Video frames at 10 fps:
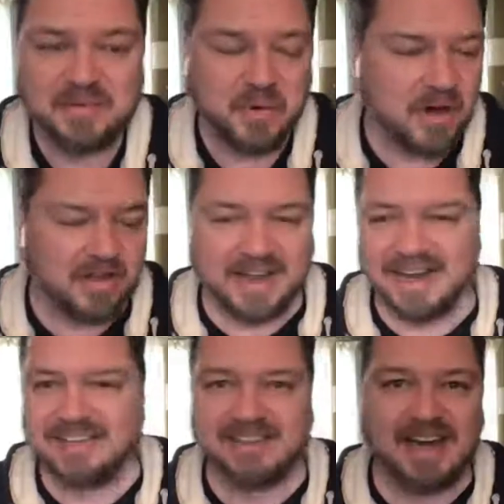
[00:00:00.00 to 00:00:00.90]
and we were all kind
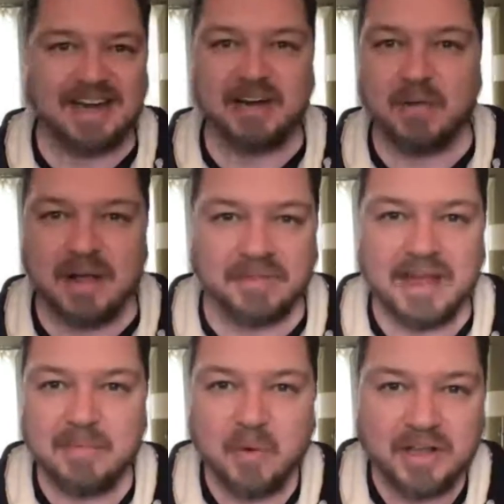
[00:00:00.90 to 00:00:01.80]
of standing around
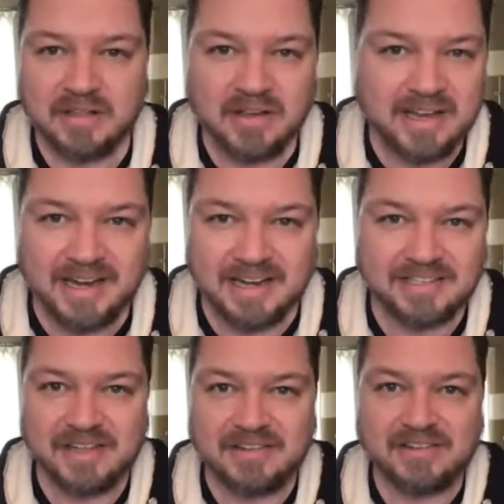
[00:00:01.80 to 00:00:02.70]
that morning looking at
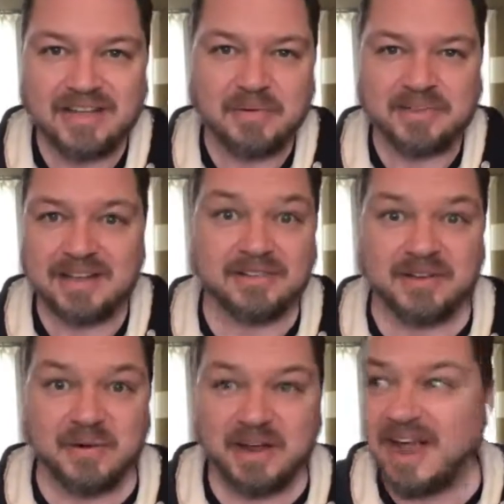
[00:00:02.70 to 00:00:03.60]
each other like, what the hell's
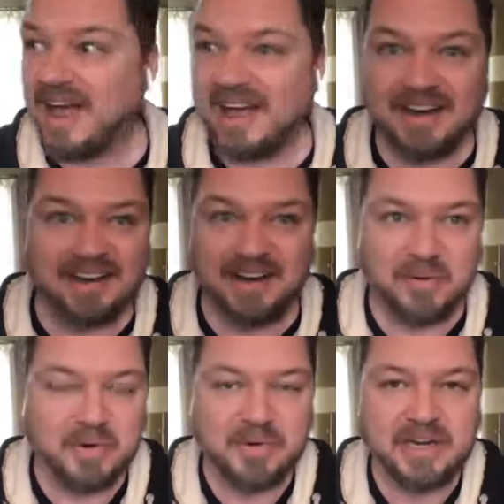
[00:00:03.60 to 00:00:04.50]
going on?
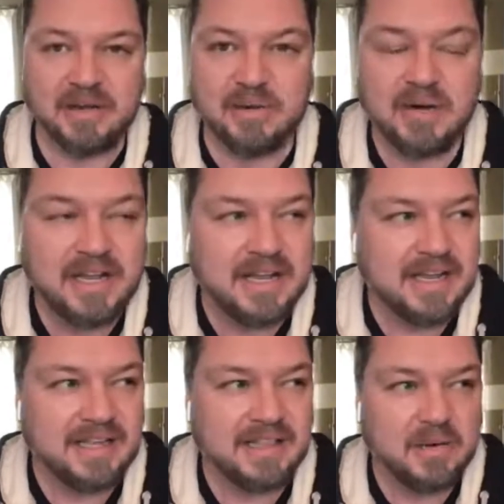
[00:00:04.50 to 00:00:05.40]
What do we do?
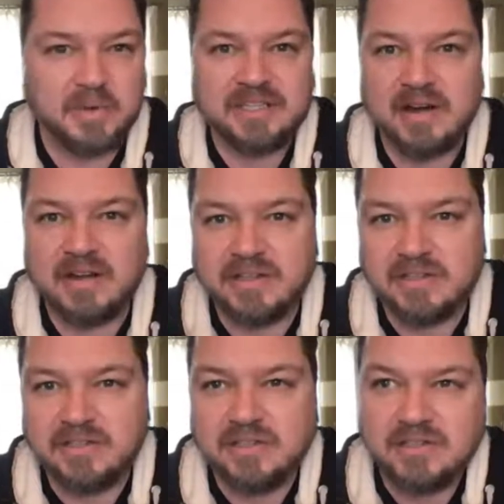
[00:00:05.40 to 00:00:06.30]
And then we started
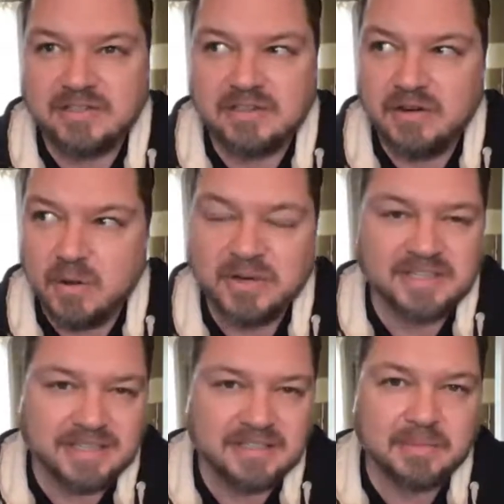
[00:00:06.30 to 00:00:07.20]

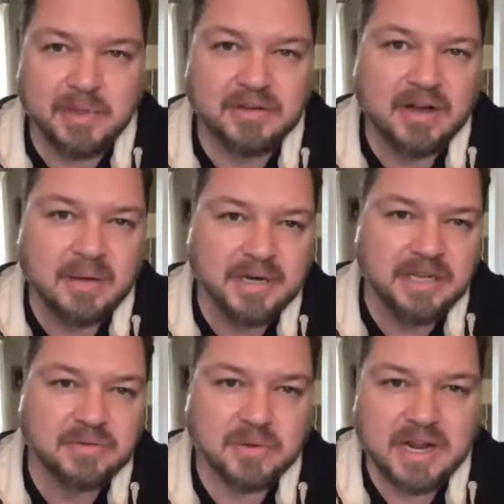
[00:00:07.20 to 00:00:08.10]
noticing some other
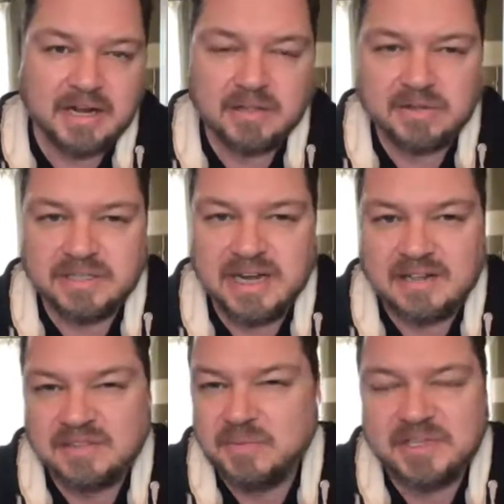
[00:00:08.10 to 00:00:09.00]
companies were kind of closing
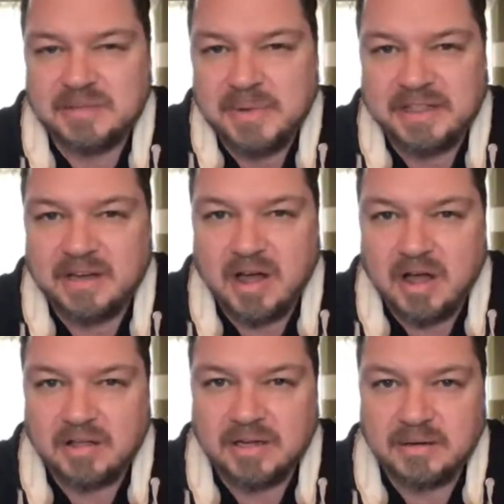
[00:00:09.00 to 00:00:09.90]
down. So we just made the
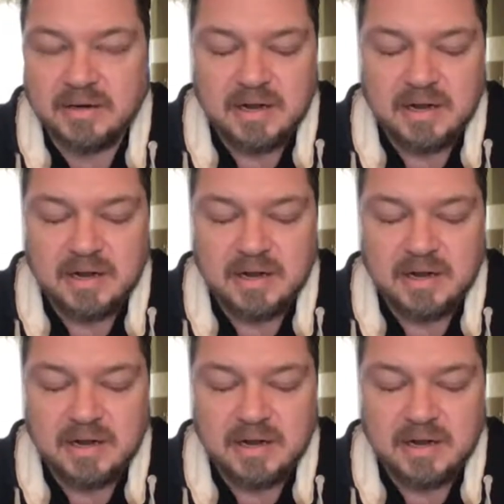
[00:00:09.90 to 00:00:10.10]
call. And